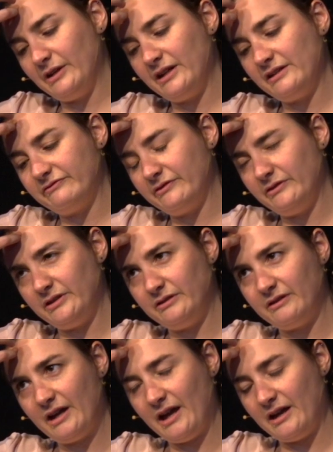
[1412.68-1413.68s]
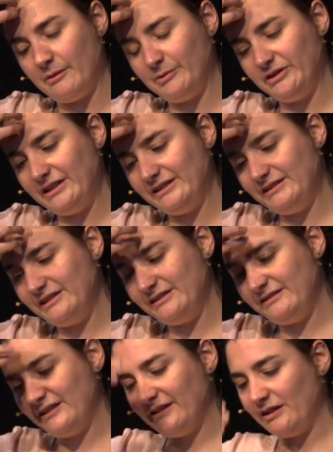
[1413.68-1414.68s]
here is from the UK, but there is this
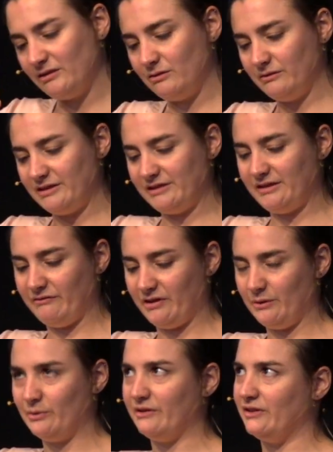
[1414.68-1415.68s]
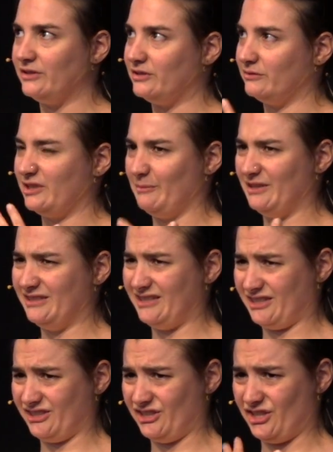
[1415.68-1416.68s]
thing they do in the TV where they show some
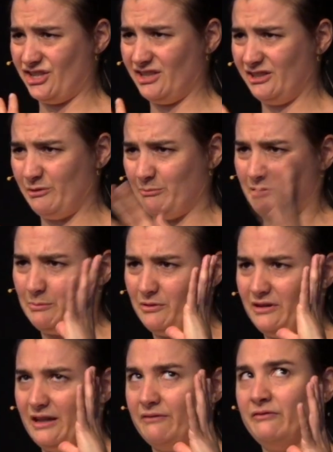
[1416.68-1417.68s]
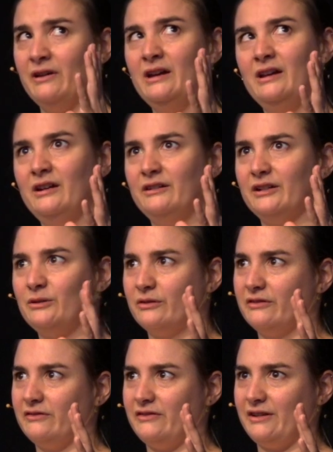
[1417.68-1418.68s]
interstitials with people that
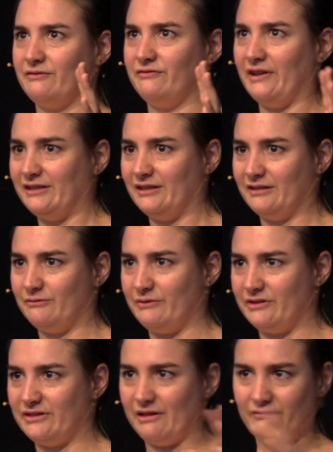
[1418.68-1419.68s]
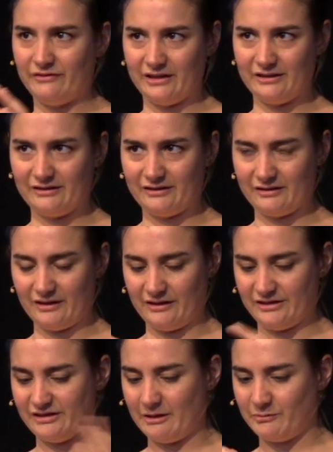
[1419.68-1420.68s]
recorded their faces with selfies
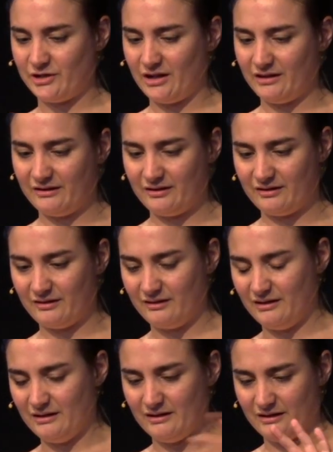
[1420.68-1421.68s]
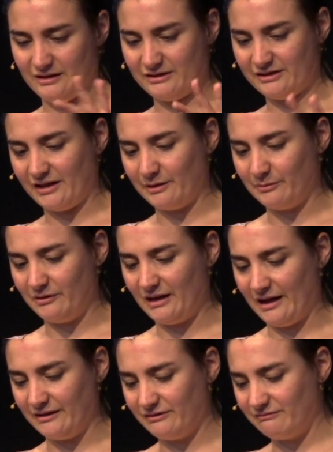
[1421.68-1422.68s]
and Snapchat. It's terrible.
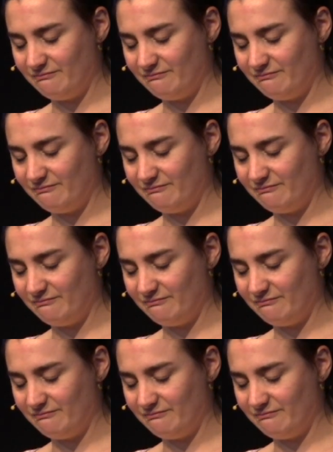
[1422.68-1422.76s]
I